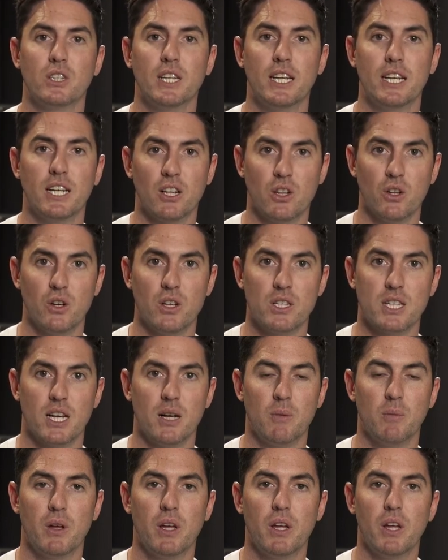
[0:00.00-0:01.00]
and a
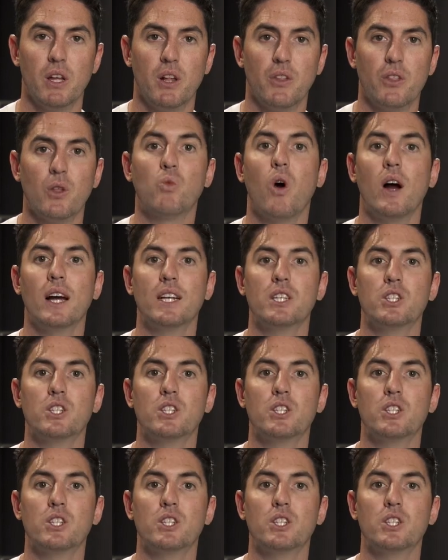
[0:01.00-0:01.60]
close-up. The wide